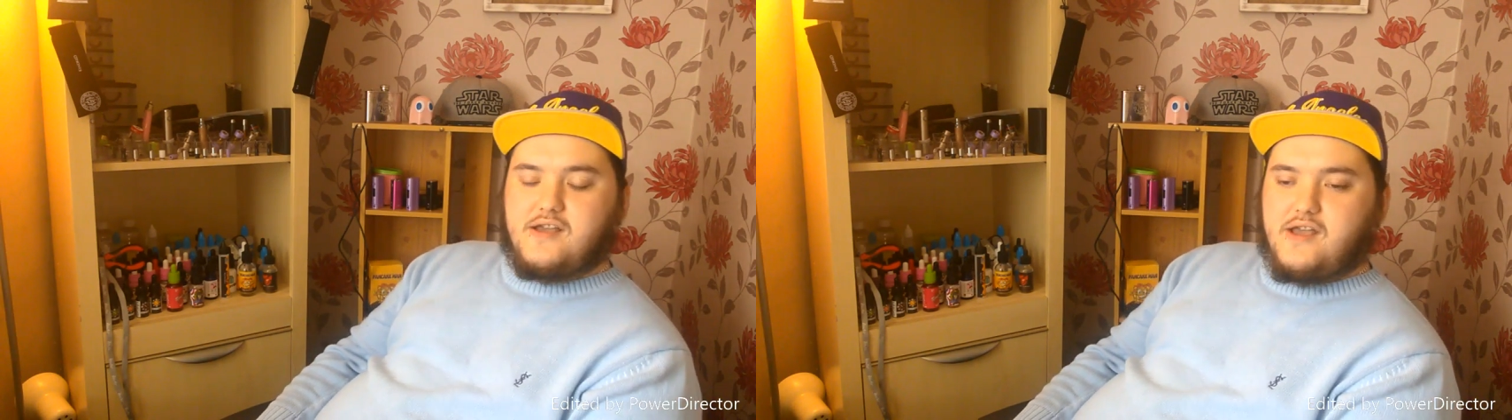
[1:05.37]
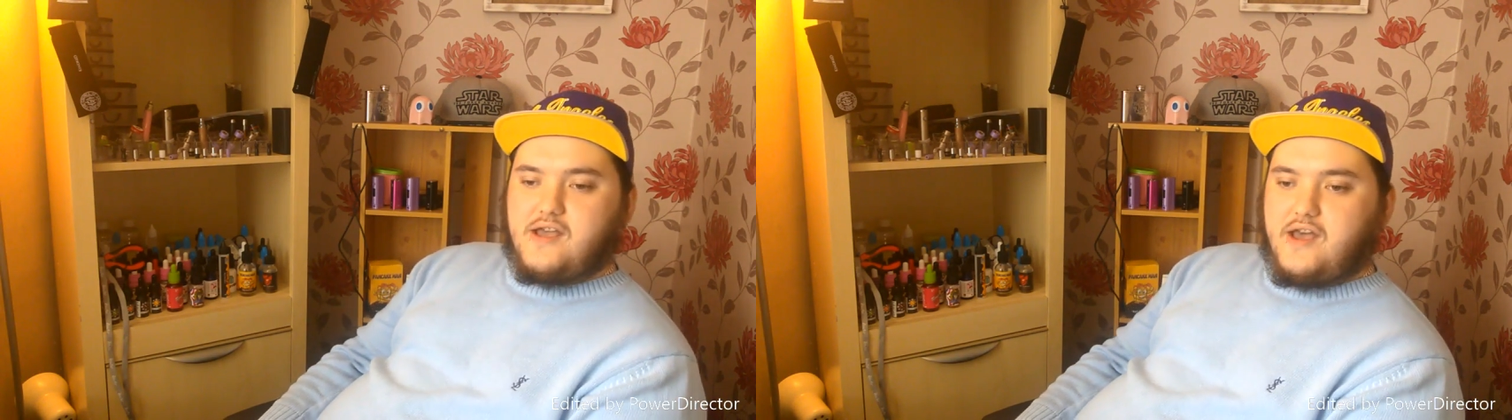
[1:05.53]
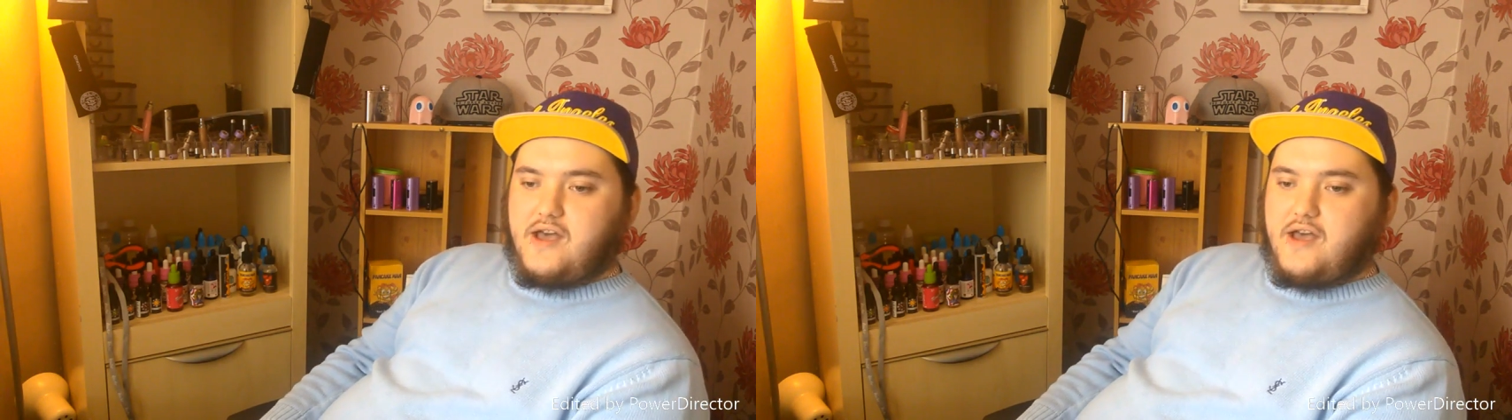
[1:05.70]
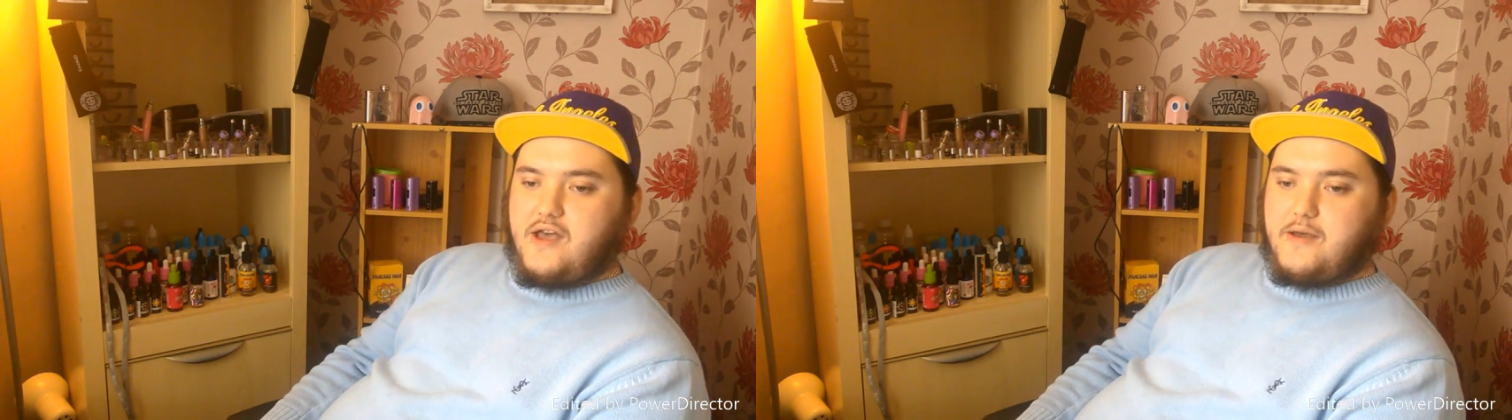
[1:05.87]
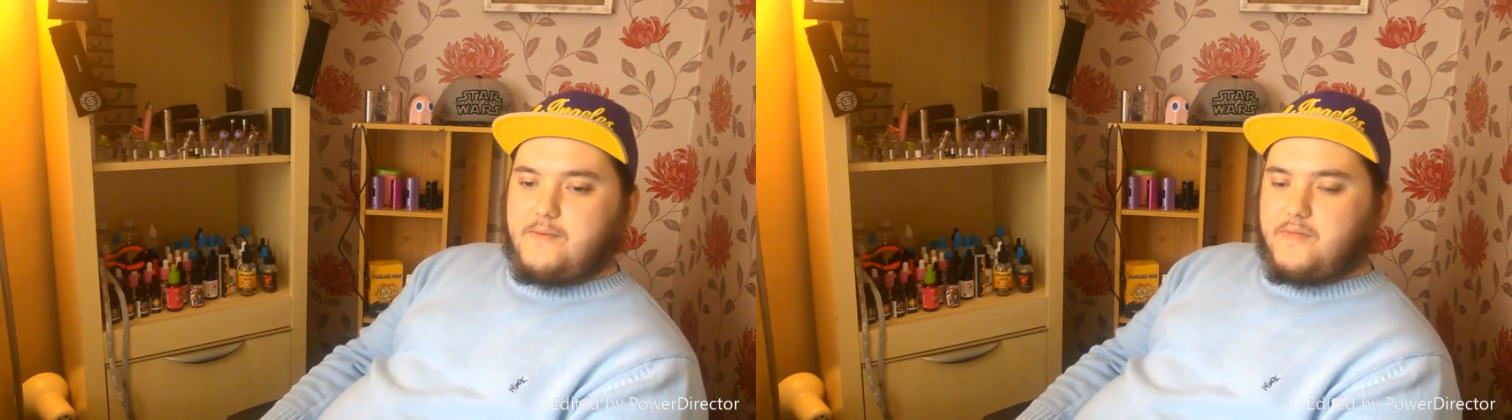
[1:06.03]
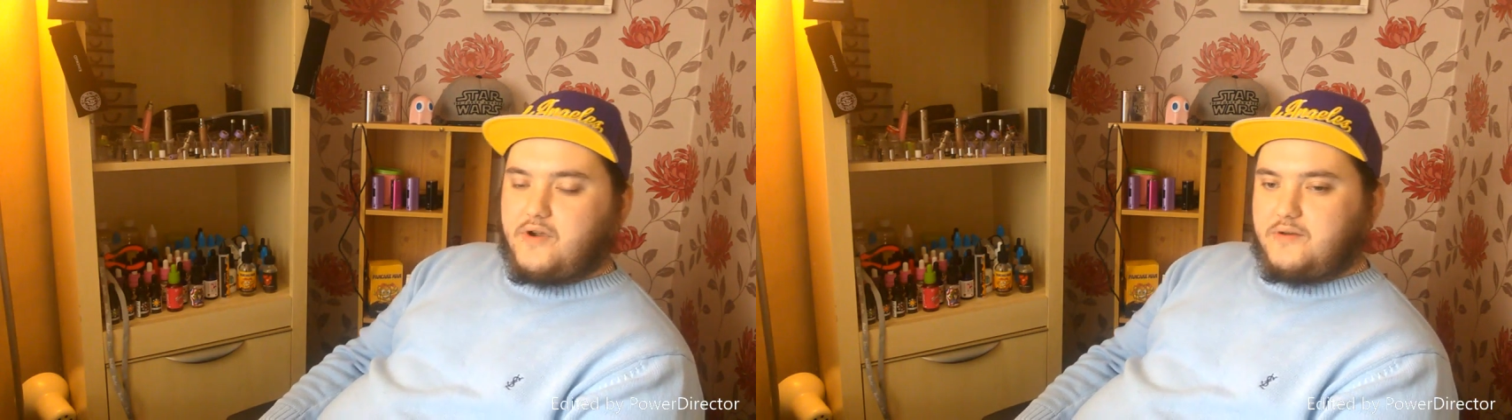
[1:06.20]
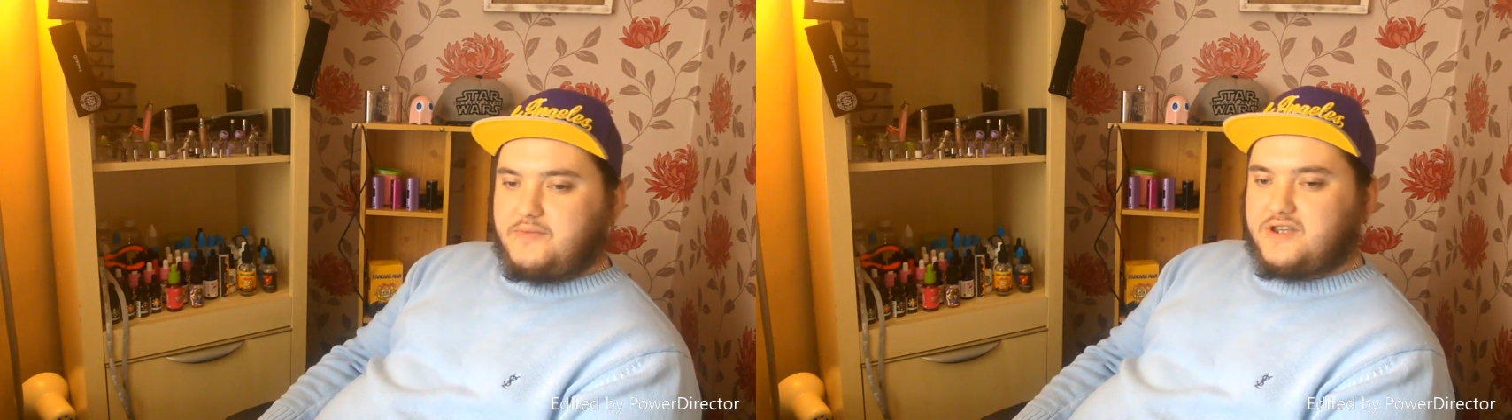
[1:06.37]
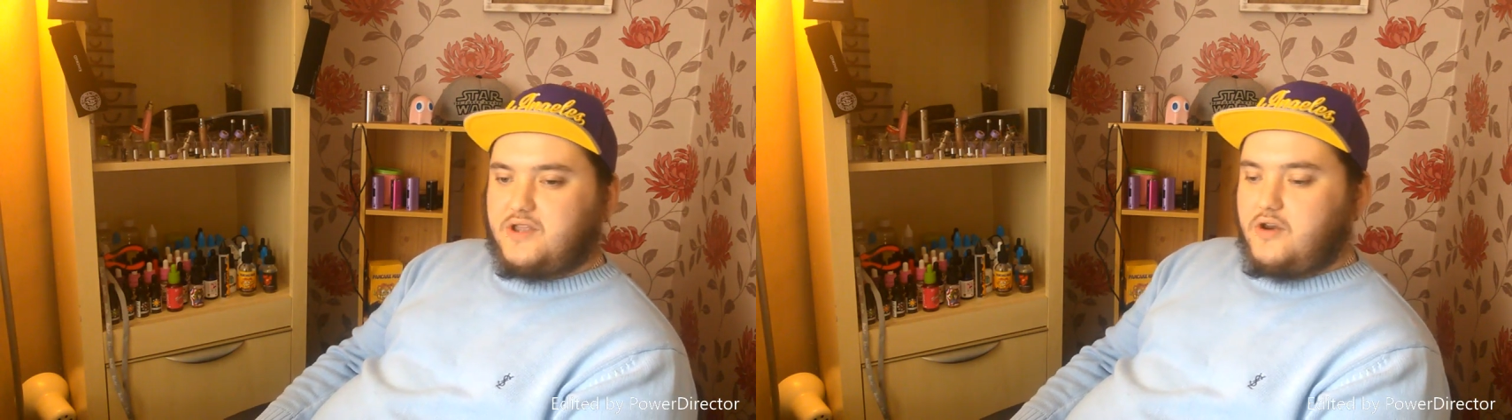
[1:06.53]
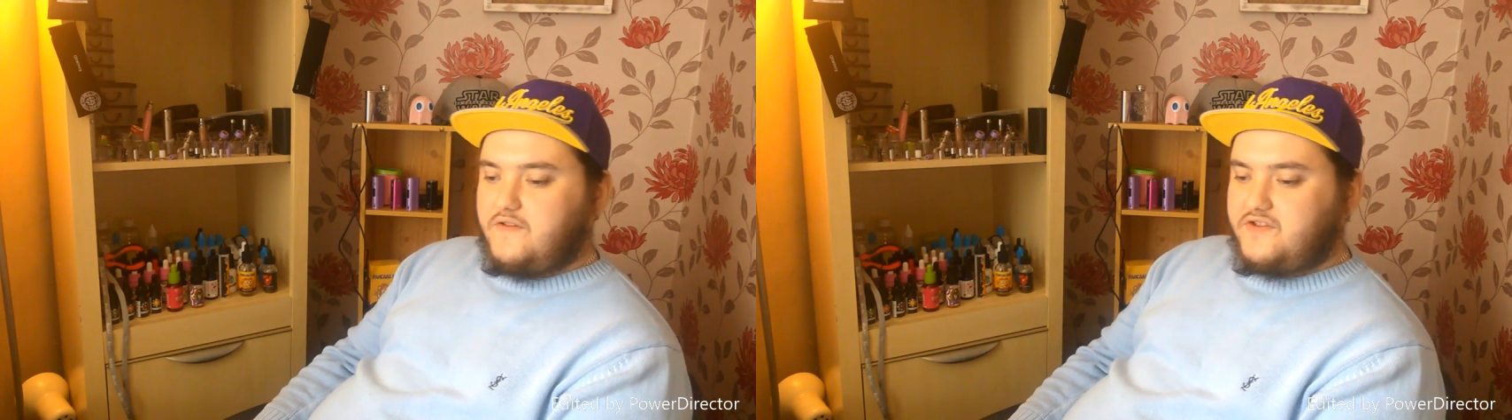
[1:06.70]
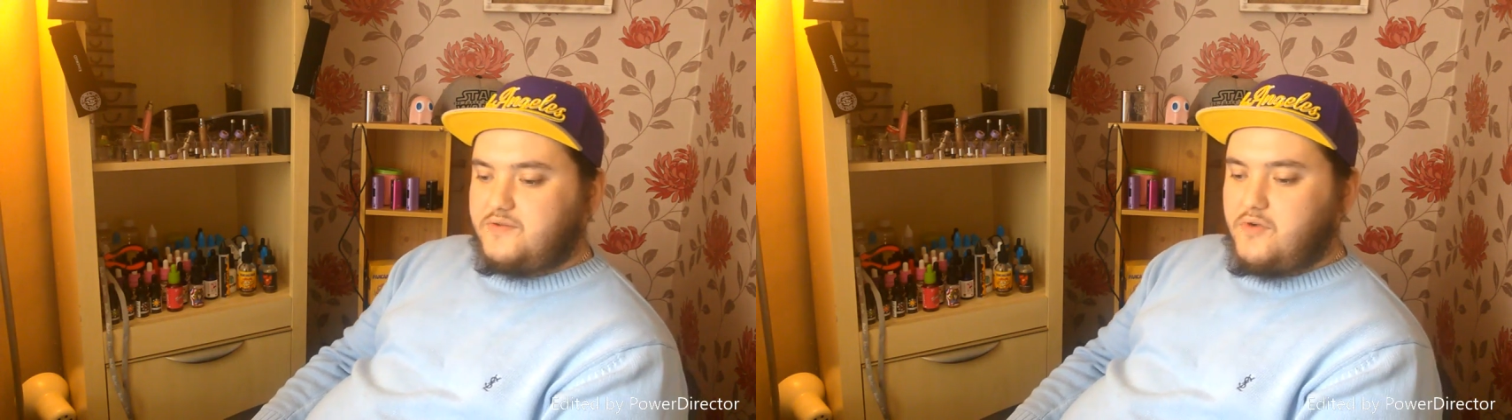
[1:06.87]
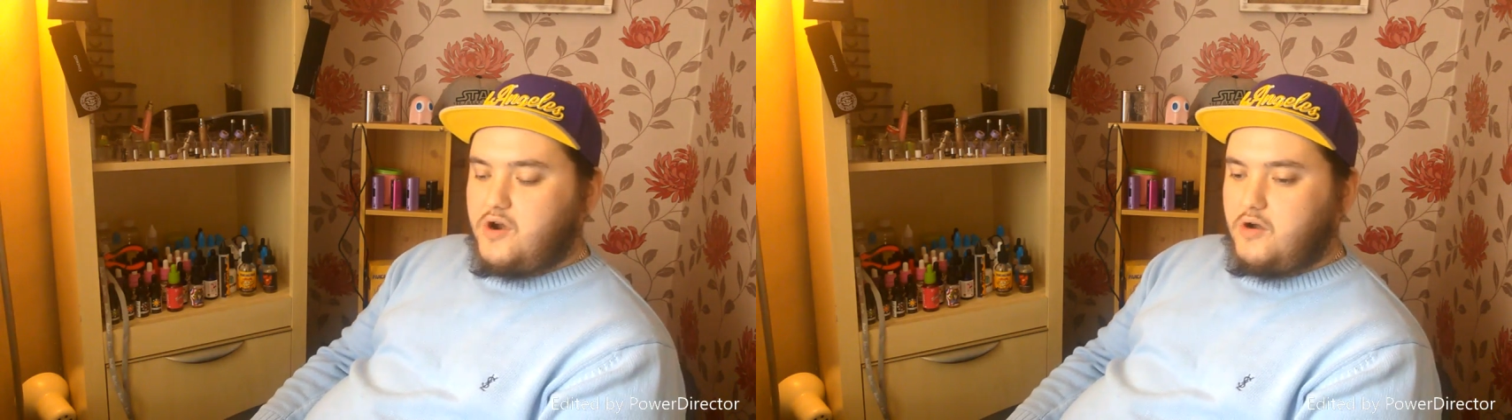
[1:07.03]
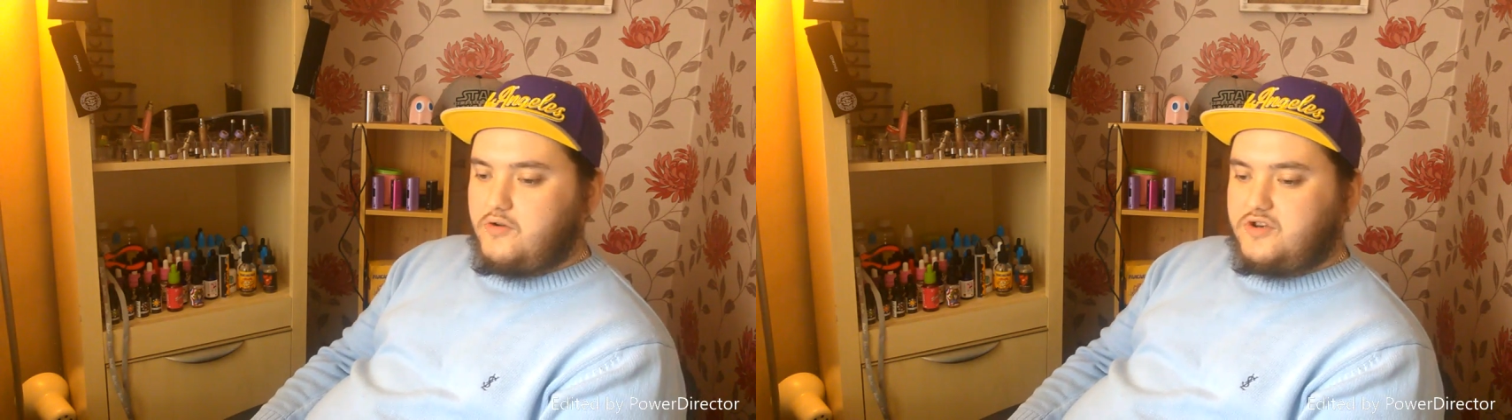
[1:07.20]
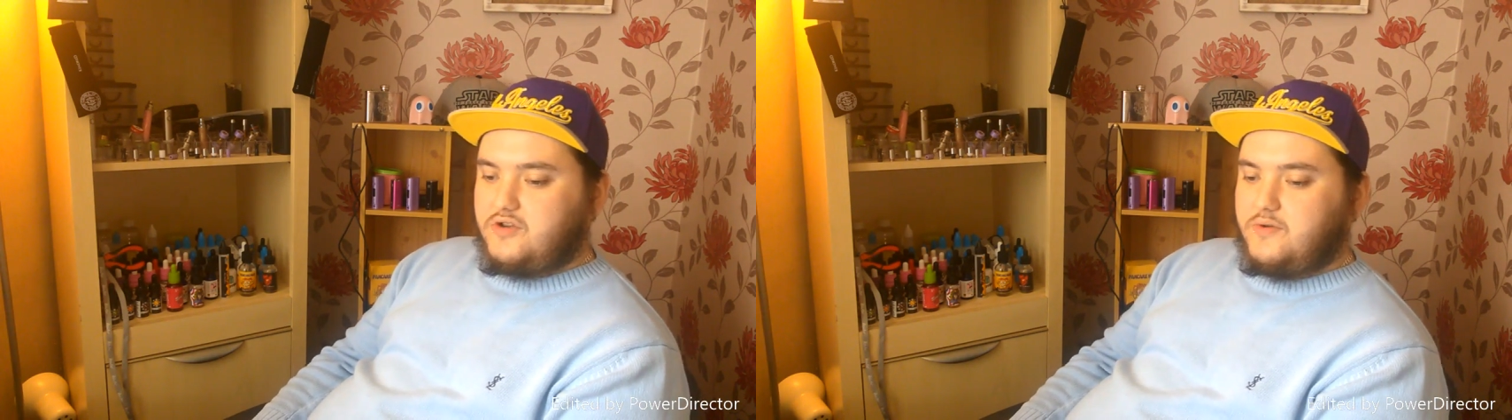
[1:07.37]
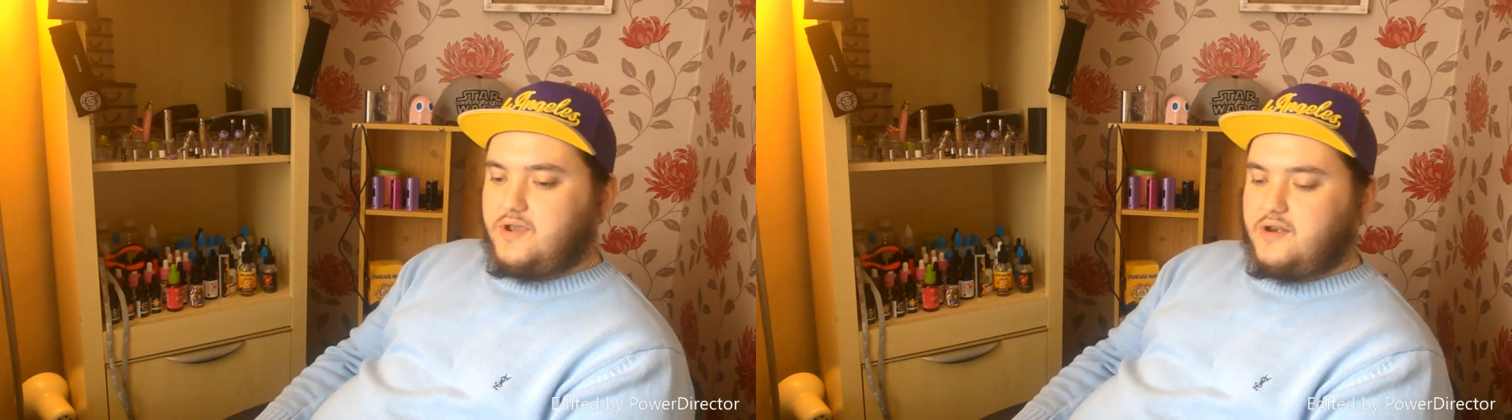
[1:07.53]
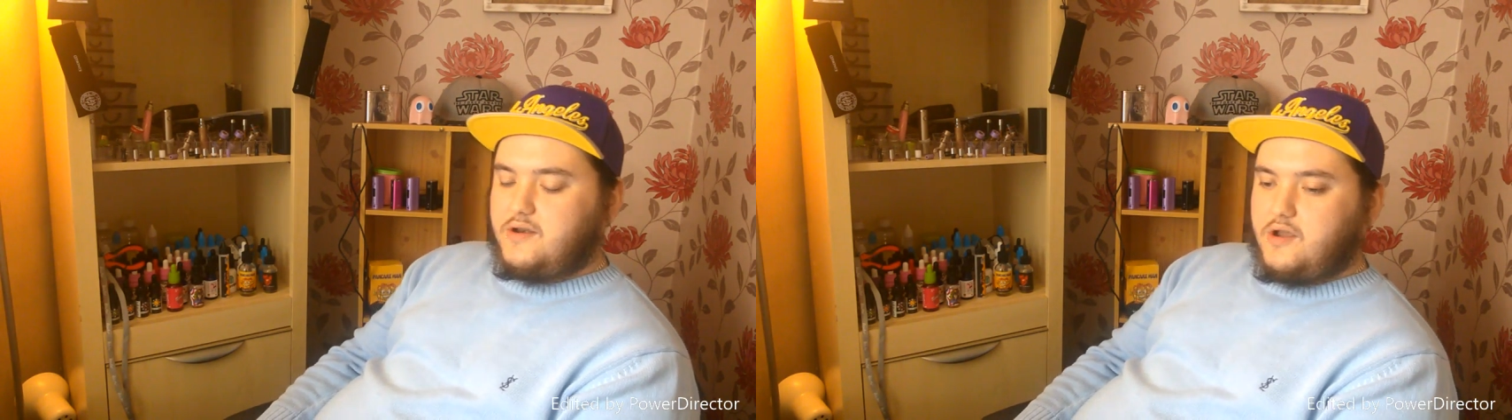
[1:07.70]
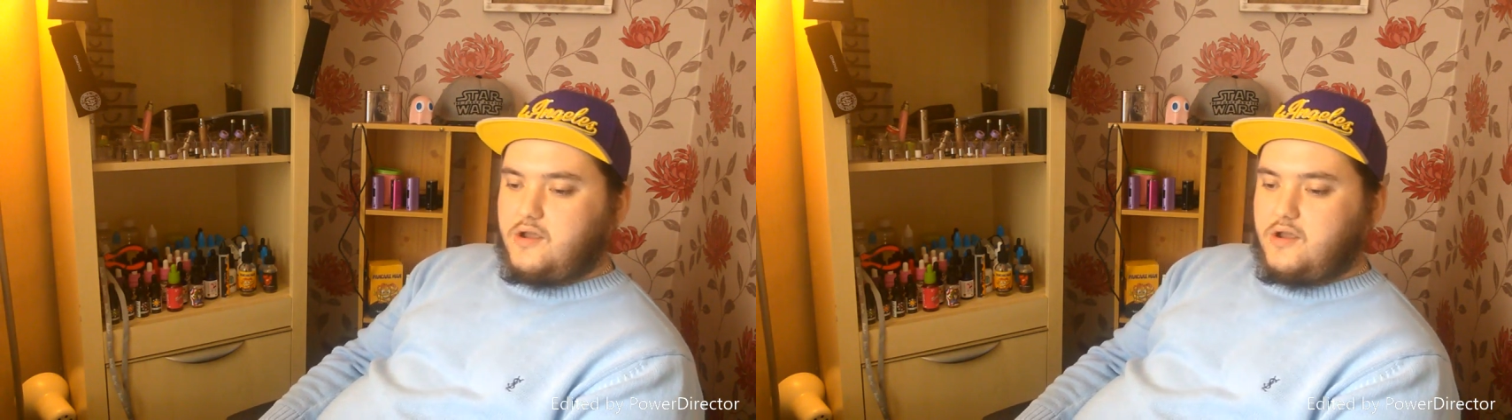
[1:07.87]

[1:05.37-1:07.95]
Um, I'm going to be starting off tomorrow doing